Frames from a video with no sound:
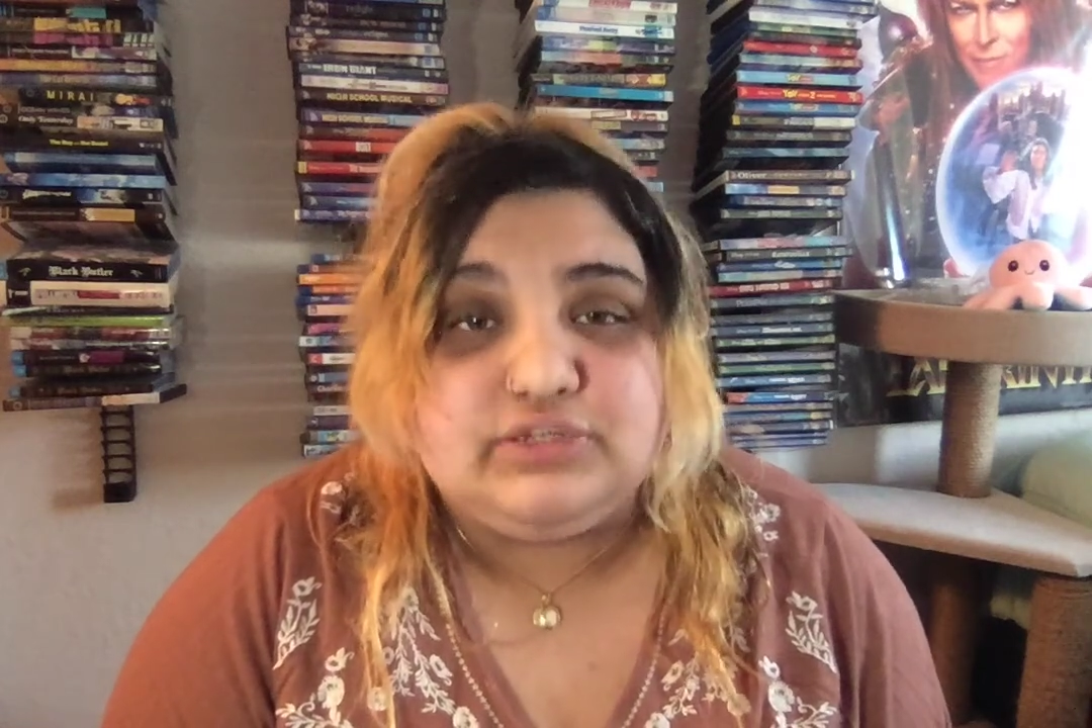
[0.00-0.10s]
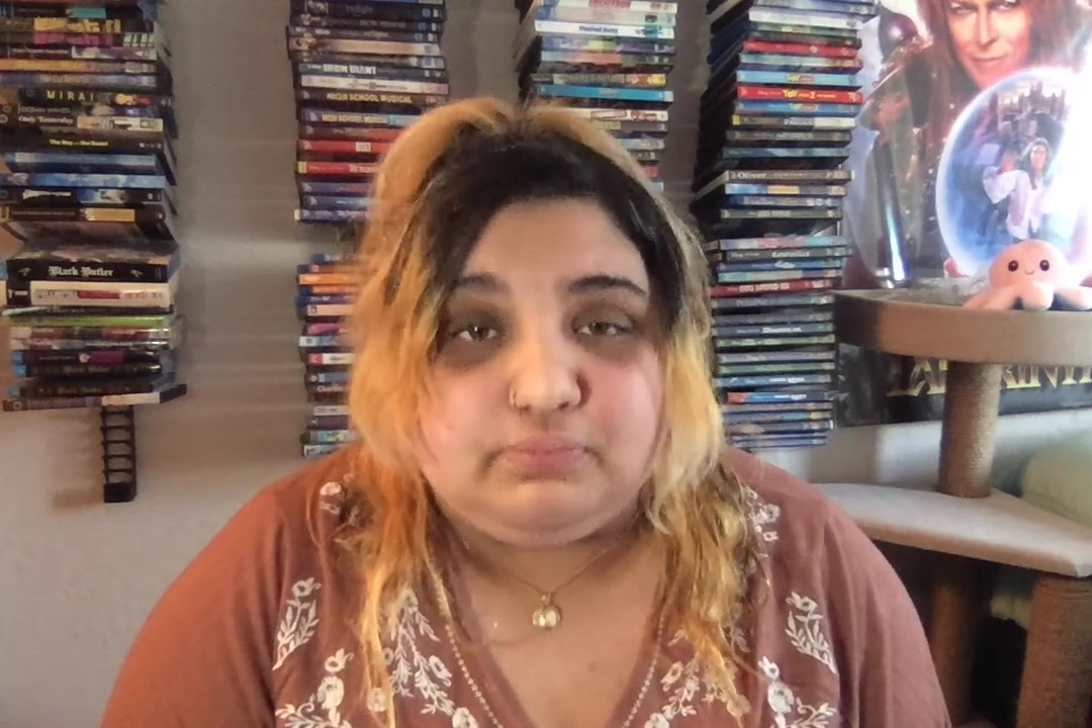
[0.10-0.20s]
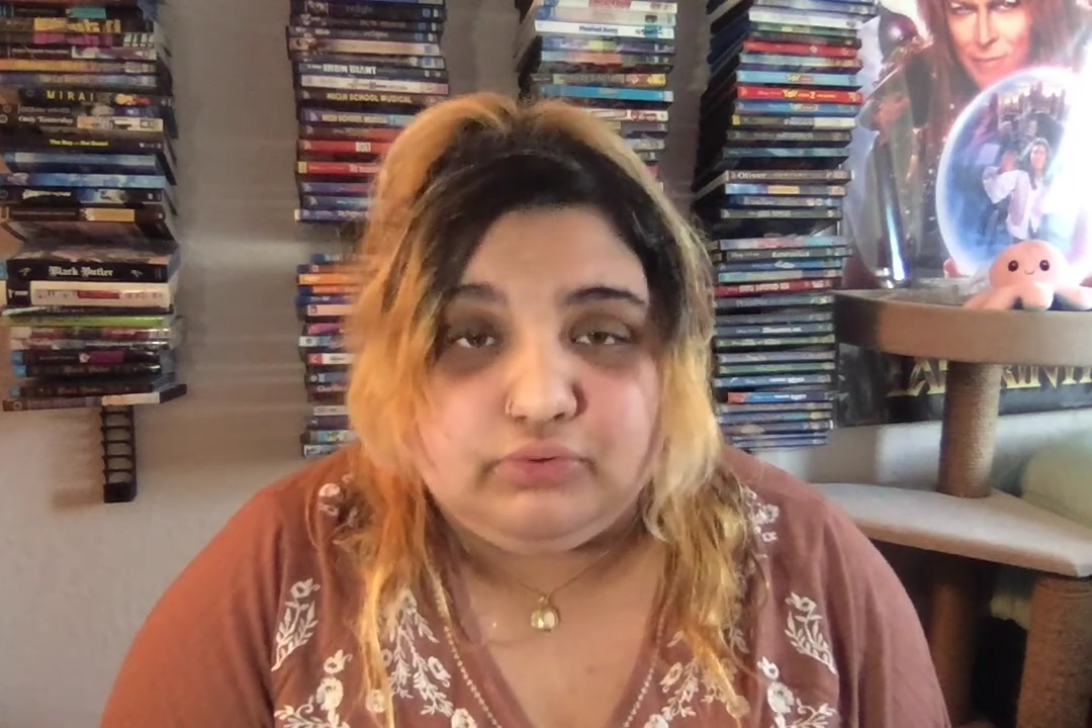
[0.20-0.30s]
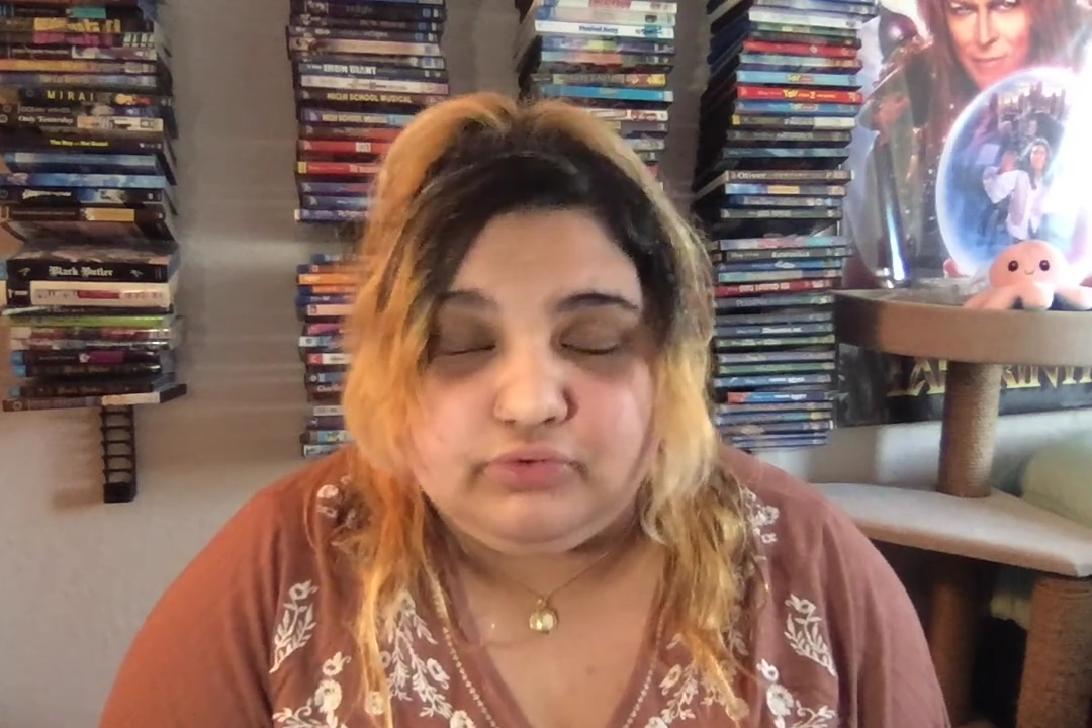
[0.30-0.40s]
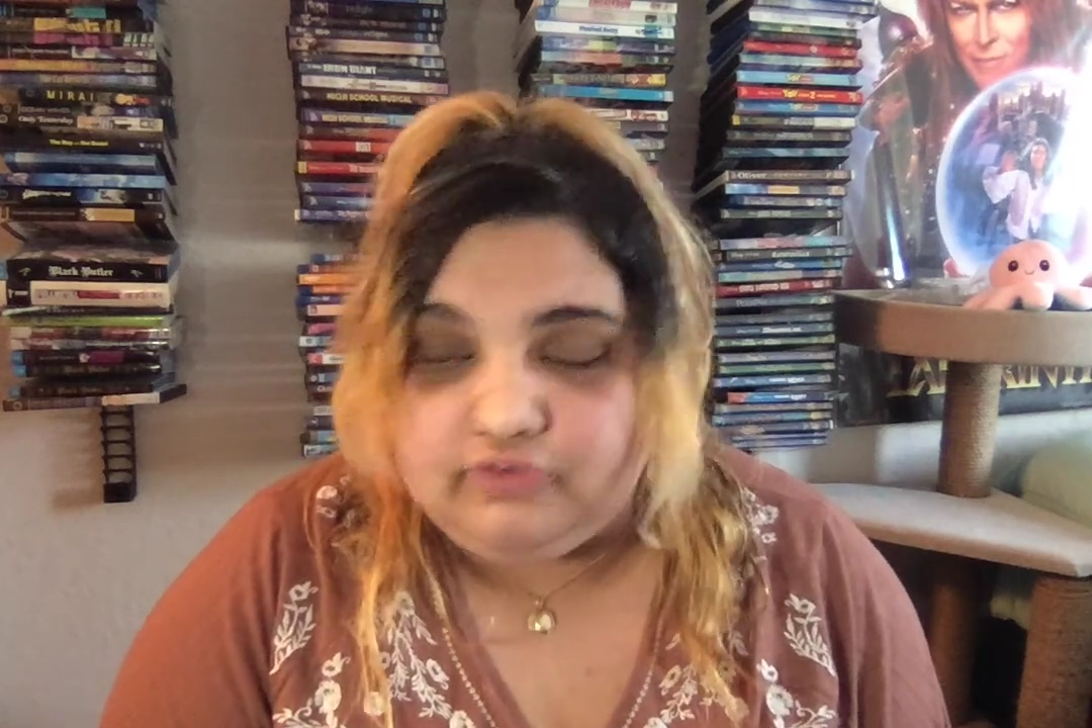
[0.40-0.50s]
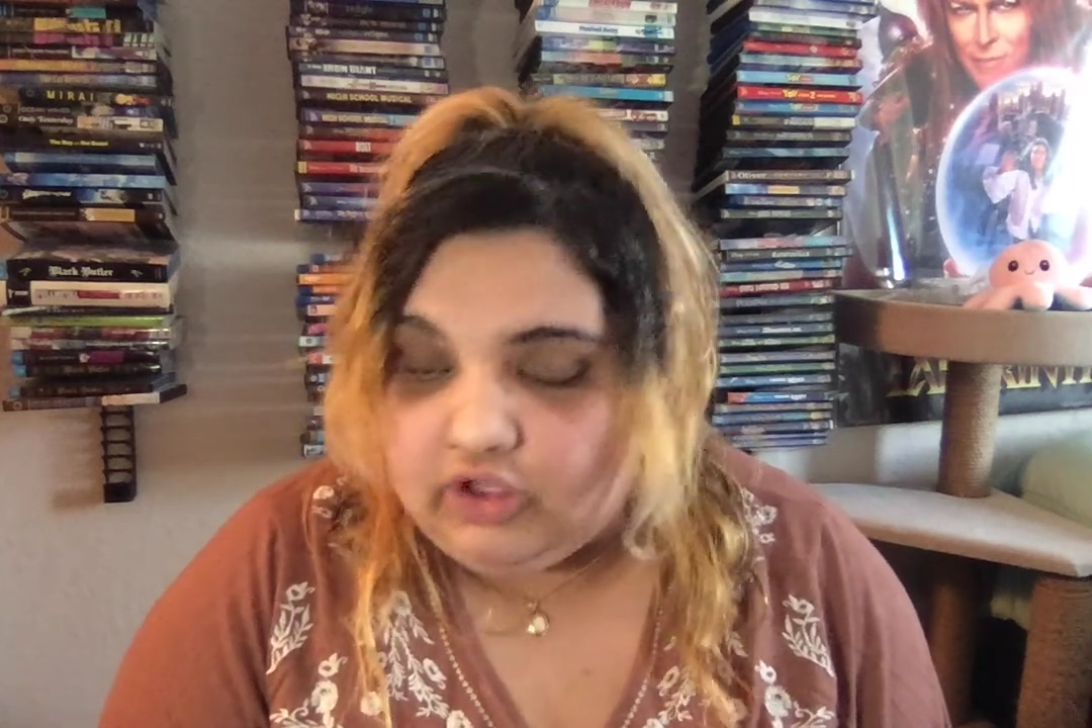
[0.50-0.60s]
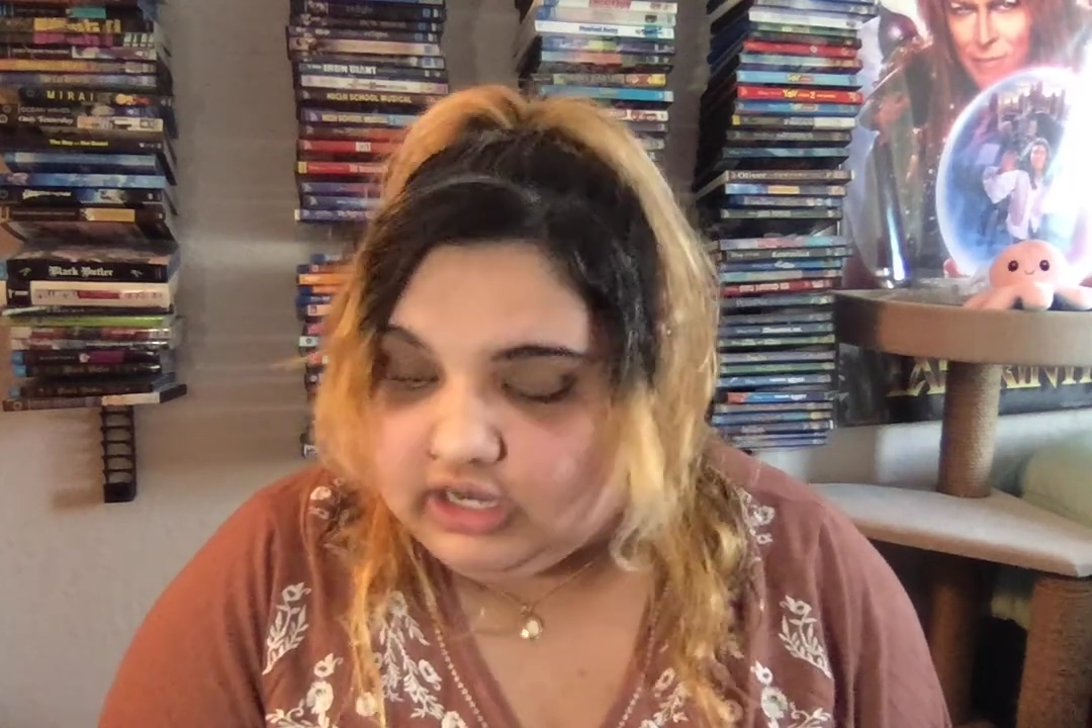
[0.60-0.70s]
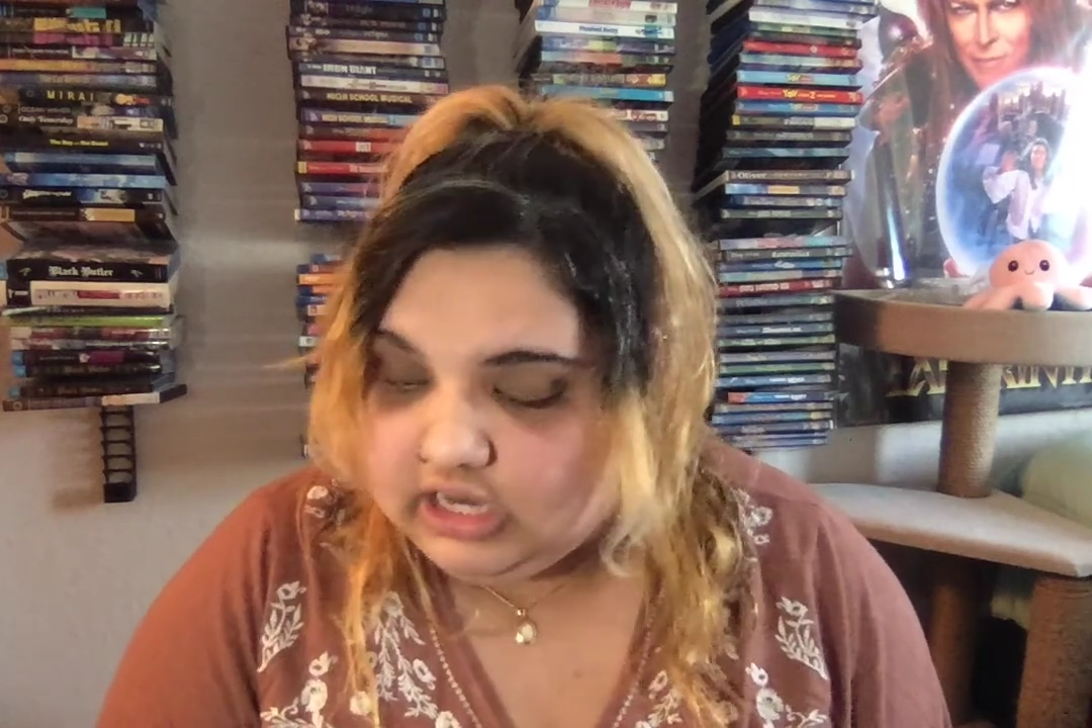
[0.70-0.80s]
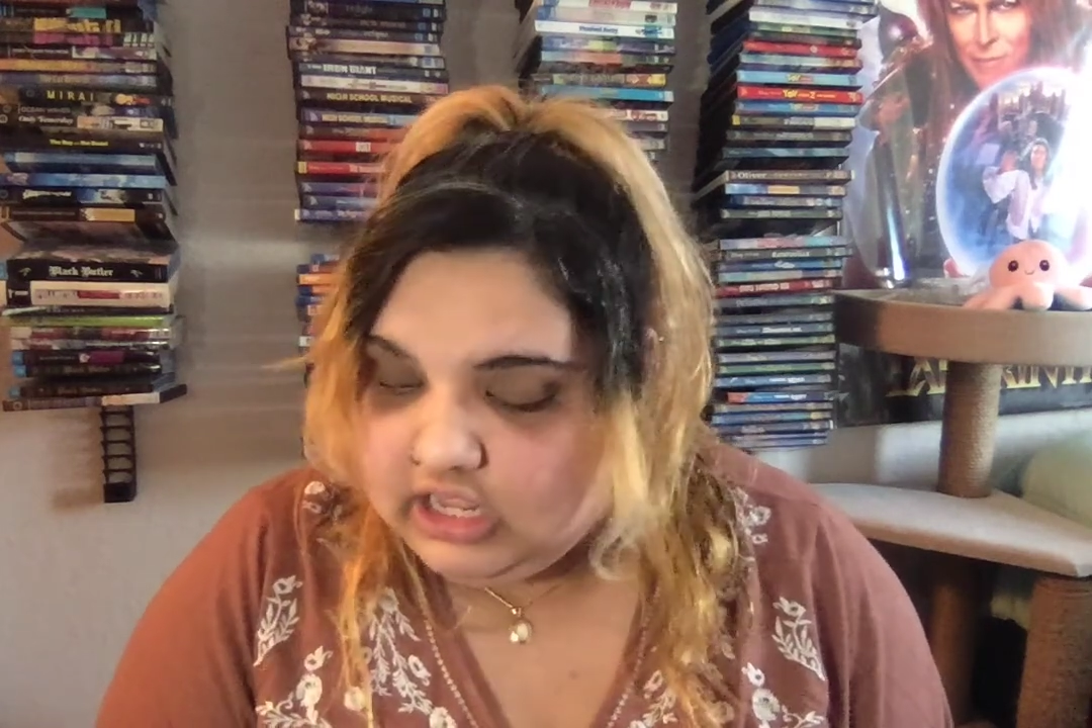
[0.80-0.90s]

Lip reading: improve on.